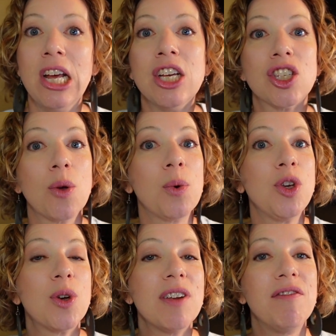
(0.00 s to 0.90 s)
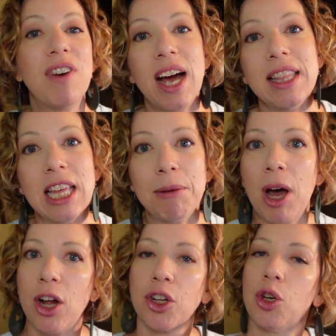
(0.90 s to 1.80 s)
So you can find them
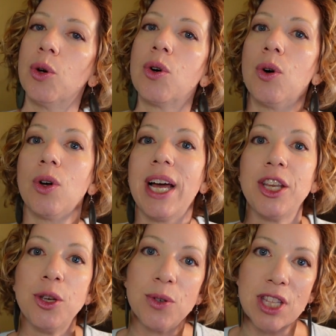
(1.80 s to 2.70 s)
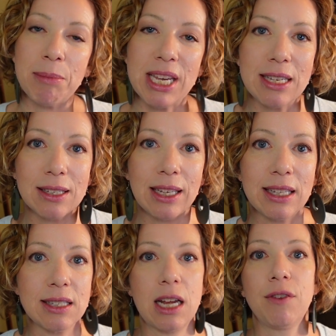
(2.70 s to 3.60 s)
on Google and use them easily
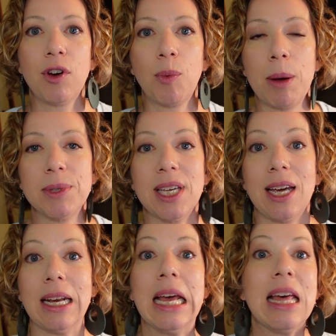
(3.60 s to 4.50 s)
inside of your website.